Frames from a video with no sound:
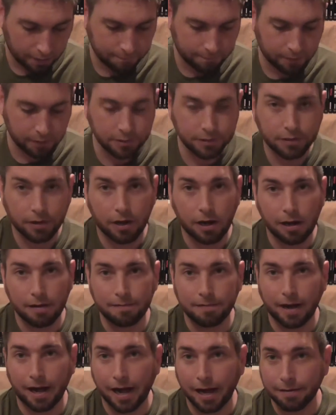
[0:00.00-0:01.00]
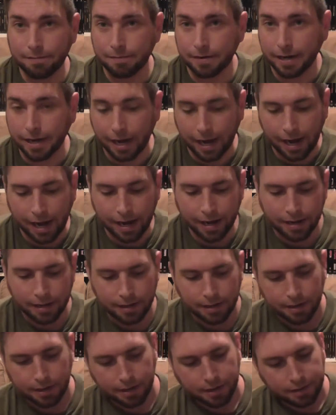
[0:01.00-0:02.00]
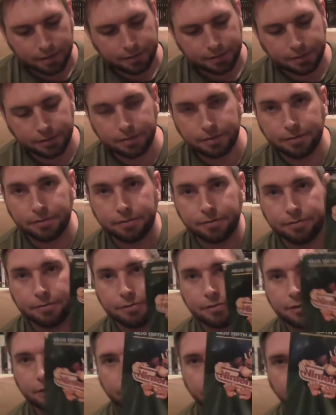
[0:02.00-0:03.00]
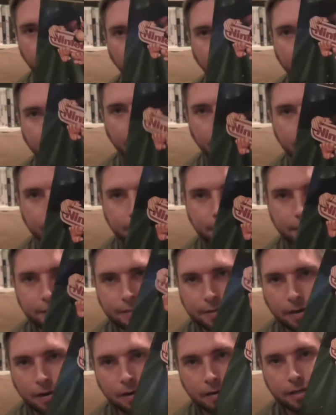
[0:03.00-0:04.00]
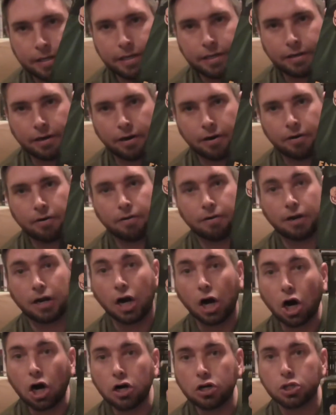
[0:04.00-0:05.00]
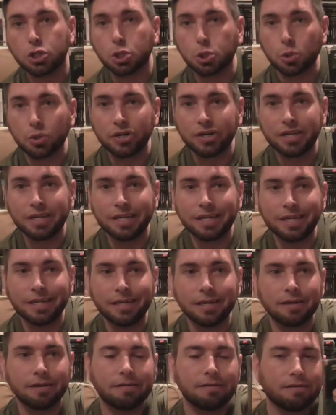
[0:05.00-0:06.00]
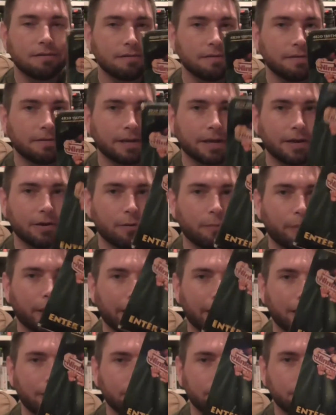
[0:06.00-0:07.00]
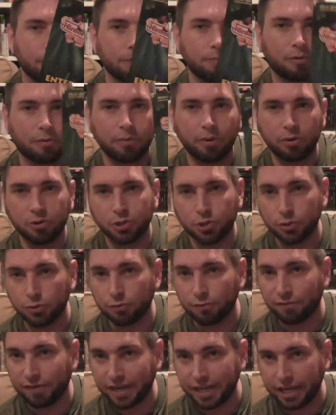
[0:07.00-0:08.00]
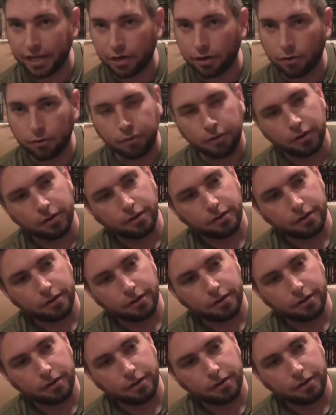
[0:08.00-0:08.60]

First off, I forgot to show I got the Donkey Kong Country Nintendo Power promotional video.